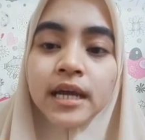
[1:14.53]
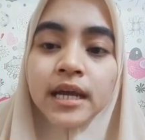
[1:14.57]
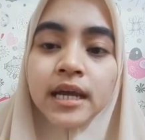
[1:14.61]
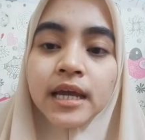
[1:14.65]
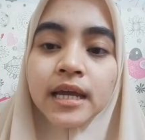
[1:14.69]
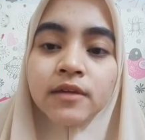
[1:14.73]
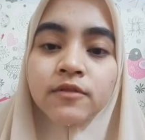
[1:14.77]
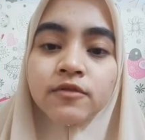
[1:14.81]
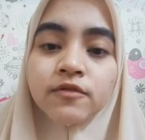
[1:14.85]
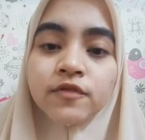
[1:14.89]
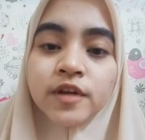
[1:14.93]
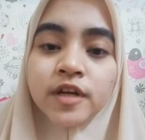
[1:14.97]

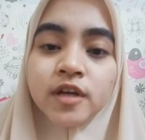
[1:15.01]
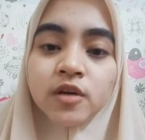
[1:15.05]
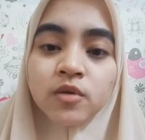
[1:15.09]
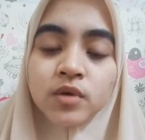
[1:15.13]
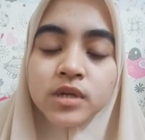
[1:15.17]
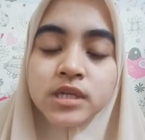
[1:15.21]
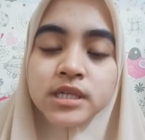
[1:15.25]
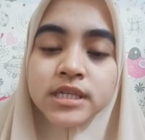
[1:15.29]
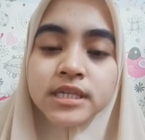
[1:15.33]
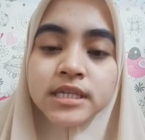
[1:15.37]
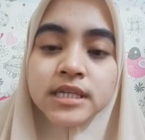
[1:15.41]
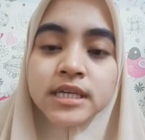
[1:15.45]
and
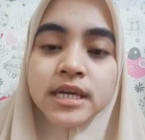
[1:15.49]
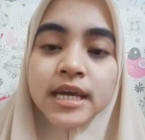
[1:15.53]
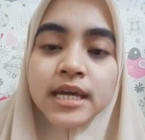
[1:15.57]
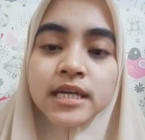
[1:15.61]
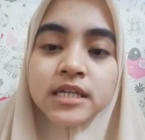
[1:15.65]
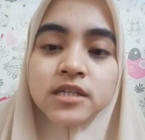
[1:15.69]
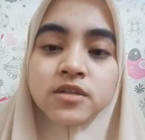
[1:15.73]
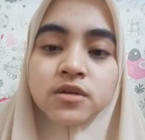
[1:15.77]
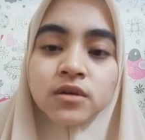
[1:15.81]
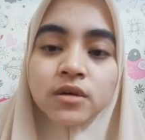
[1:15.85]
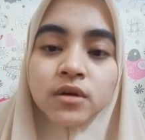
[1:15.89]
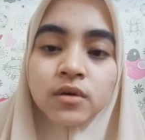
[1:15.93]
frequency
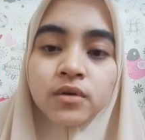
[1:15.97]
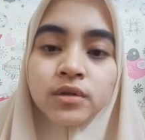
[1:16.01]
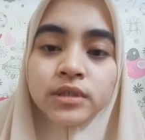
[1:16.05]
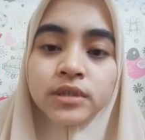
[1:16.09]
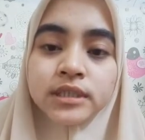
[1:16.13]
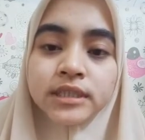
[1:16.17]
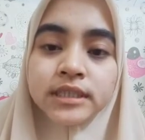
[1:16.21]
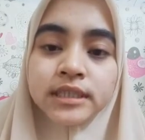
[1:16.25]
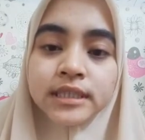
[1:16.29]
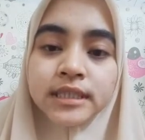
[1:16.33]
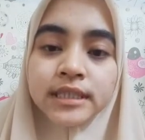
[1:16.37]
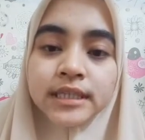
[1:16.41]
as
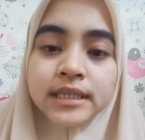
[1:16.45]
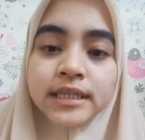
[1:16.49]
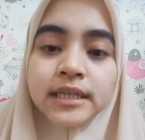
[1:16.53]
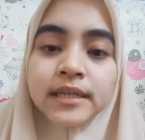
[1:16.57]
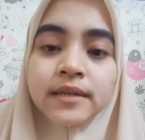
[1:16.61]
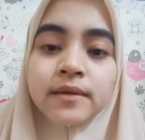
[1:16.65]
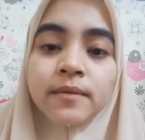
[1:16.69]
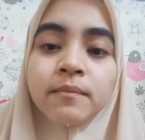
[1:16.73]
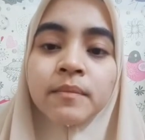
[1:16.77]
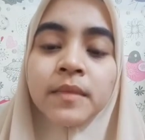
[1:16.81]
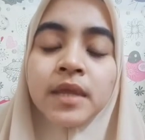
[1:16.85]
constant.